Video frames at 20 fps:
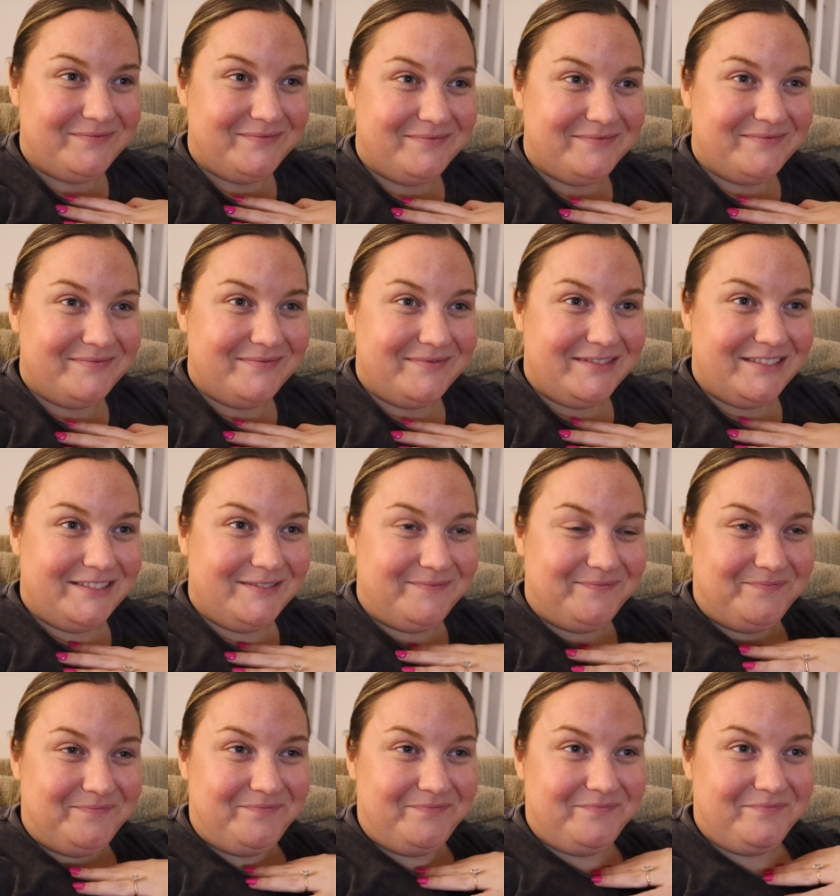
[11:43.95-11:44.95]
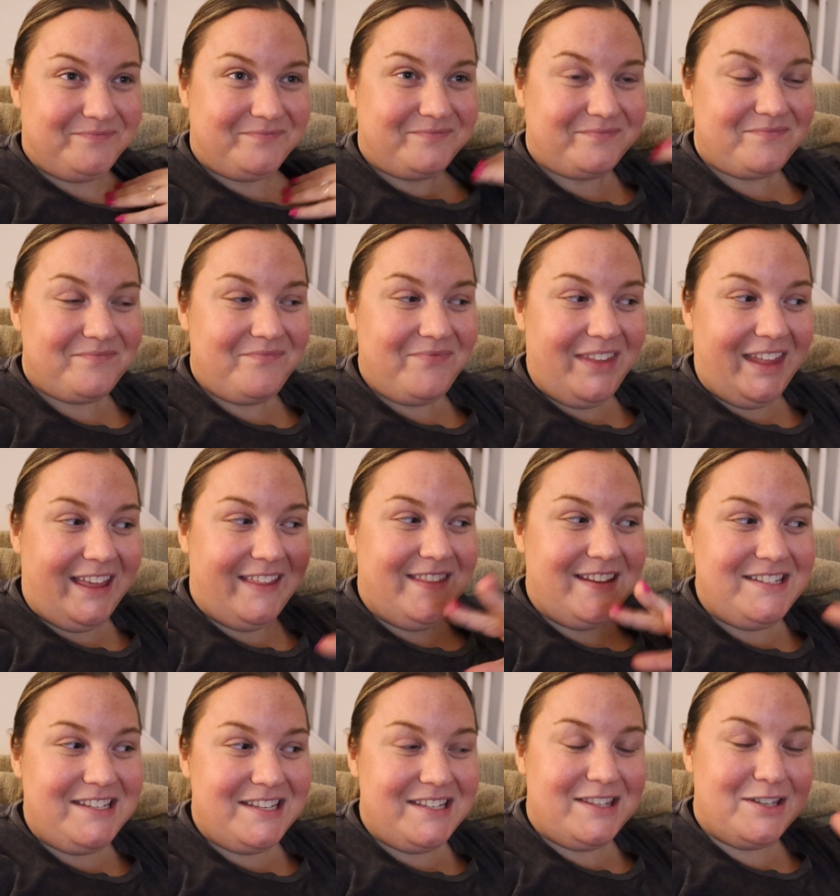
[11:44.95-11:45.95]
That's where I'm gonna mm. remain. And
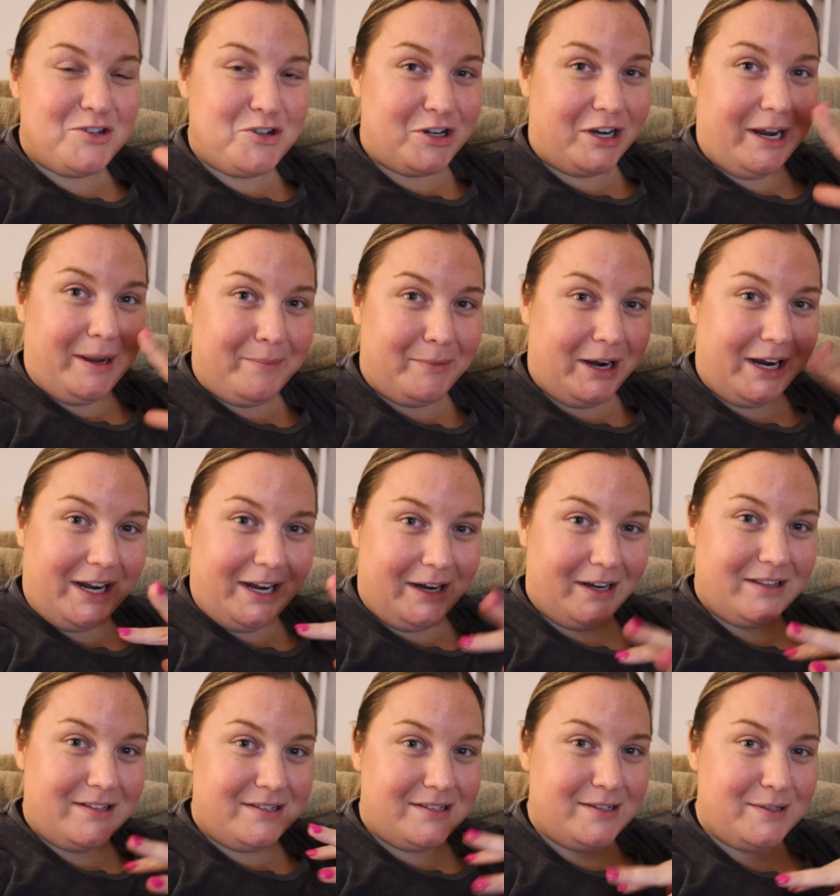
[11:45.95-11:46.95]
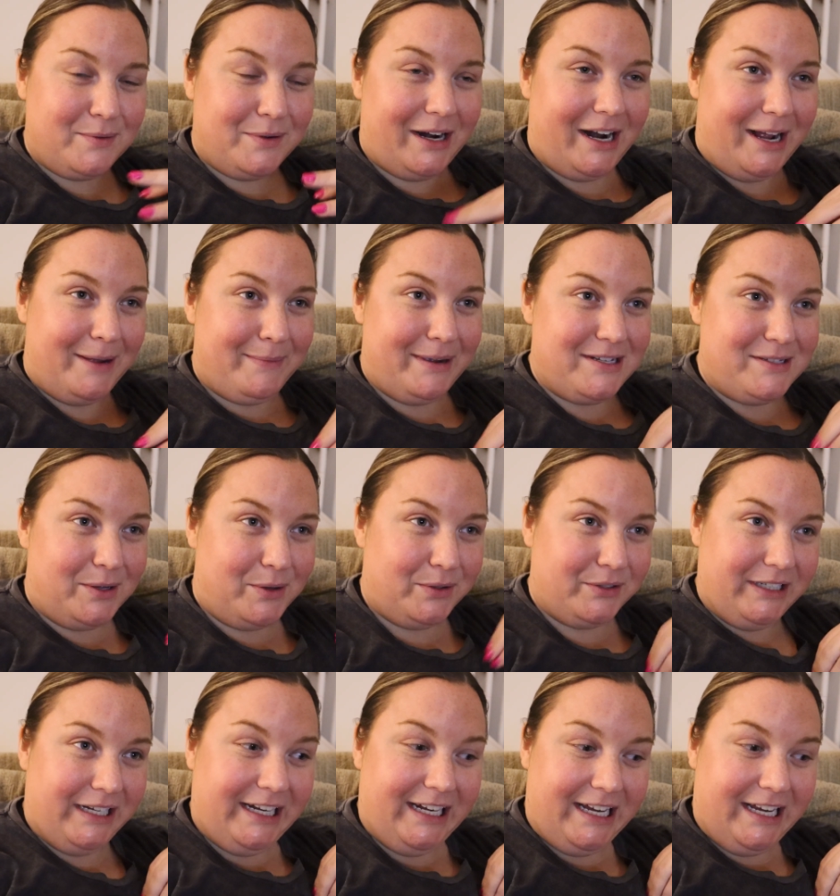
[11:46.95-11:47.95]
this is the dream right here. This is what my soul
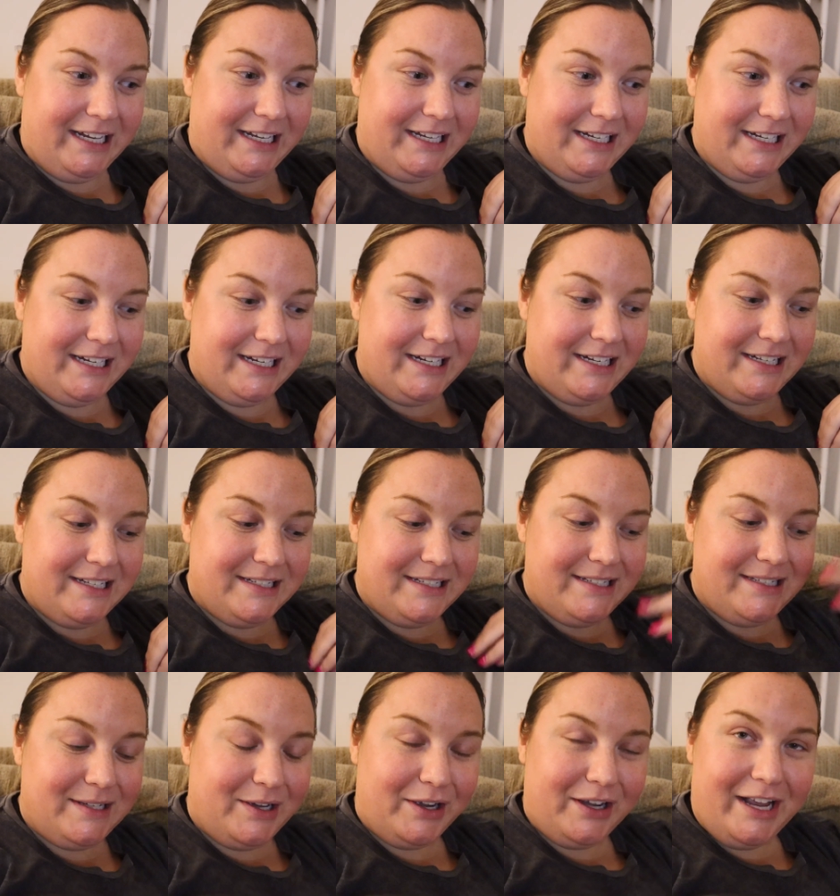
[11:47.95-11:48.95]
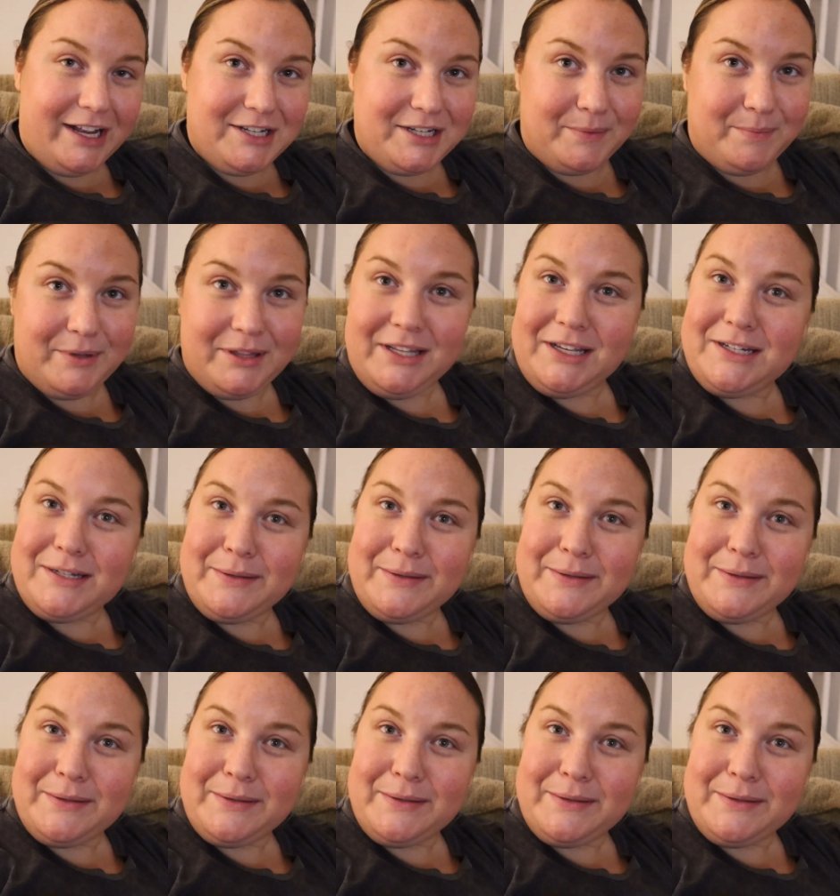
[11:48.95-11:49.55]
needed. So I'll catch up with you